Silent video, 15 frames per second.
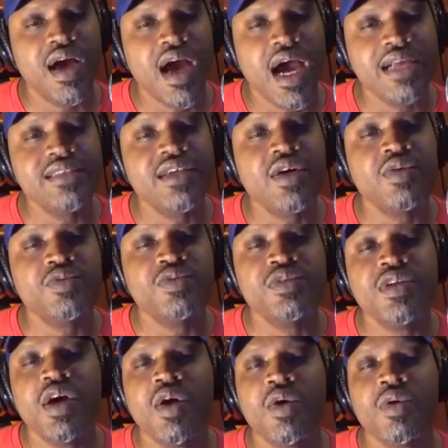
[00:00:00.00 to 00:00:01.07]
don't
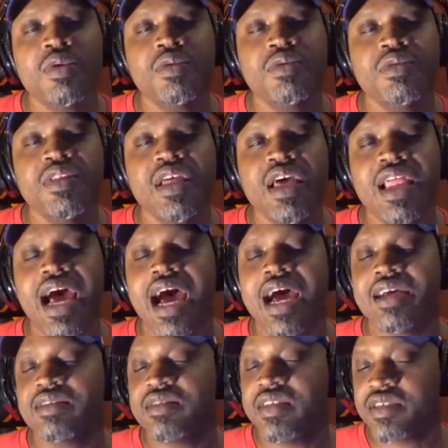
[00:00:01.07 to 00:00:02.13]
know that
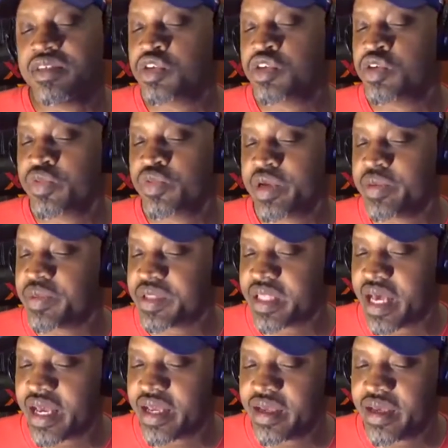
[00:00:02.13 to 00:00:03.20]
I disagree with
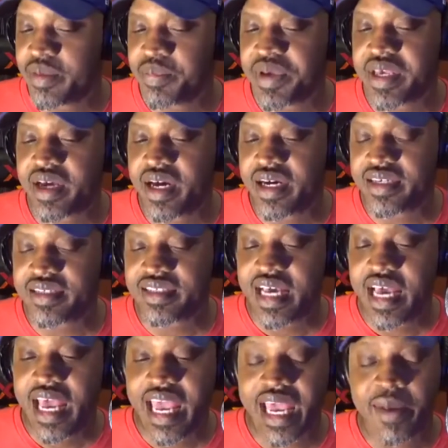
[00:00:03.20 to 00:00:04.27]
that,
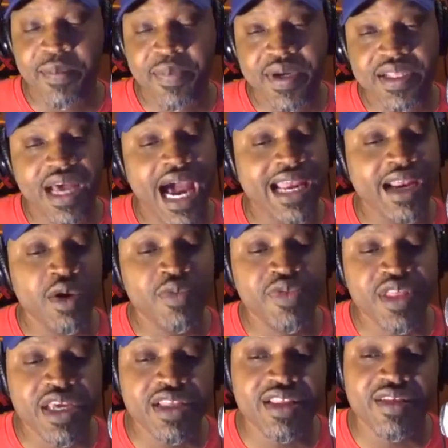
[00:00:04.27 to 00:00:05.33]
but I don't
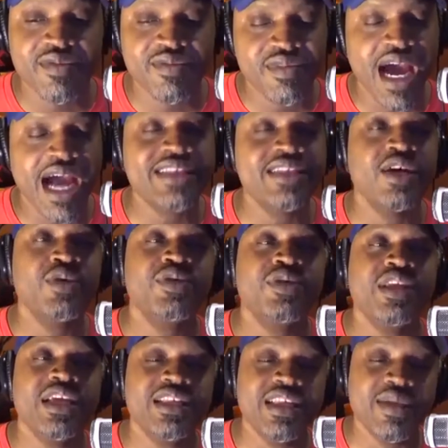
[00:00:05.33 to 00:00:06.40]
think
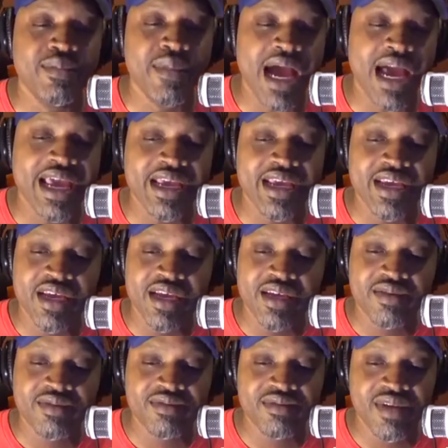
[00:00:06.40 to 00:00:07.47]
that my
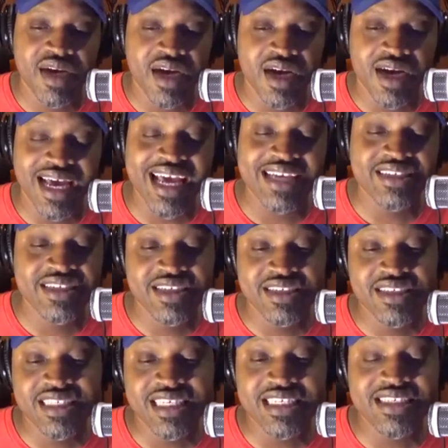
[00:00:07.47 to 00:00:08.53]

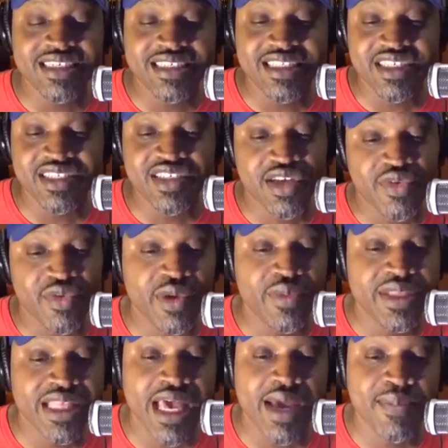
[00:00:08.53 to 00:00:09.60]
hesitancy to disagree
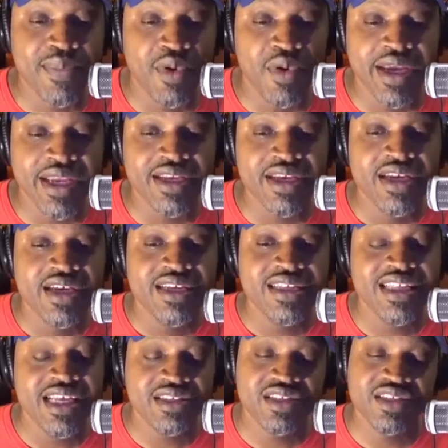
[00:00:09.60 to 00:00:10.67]
with that point
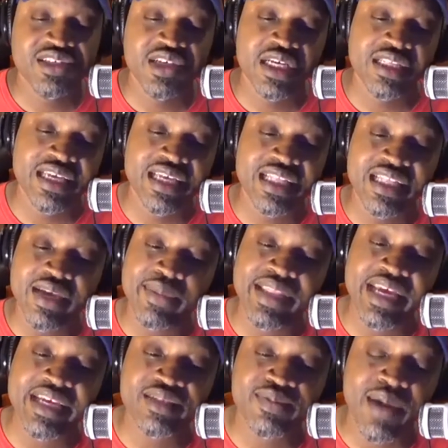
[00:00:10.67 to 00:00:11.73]
necessarily
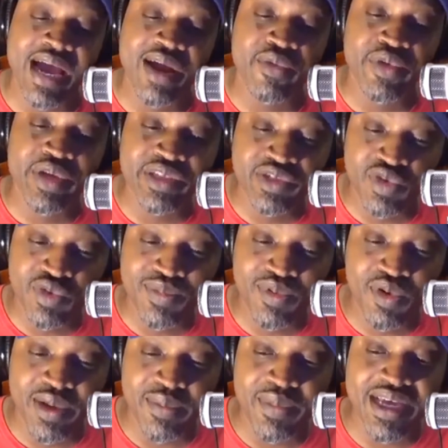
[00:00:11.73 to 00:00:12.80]
eliminates my original
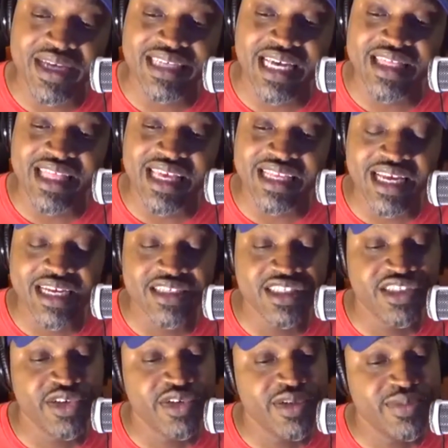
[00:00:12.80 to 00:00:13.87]
point, because I think that's
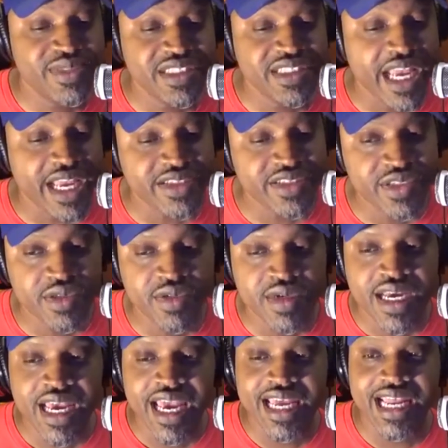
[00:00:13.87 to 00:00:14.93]
circumstantial,
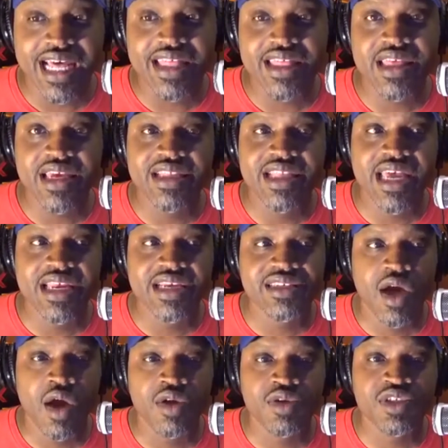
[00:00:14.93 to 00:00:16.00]
and I think that is
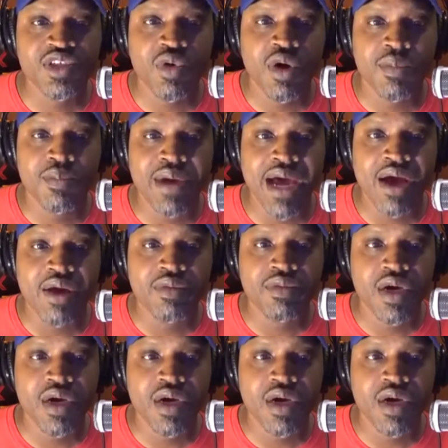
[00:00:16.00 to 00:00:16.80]
also about